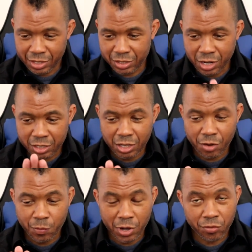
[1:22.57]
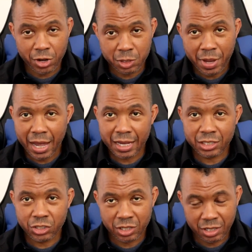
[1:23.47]
is going to start from your first
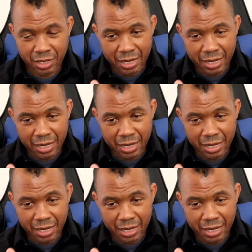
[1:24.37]
page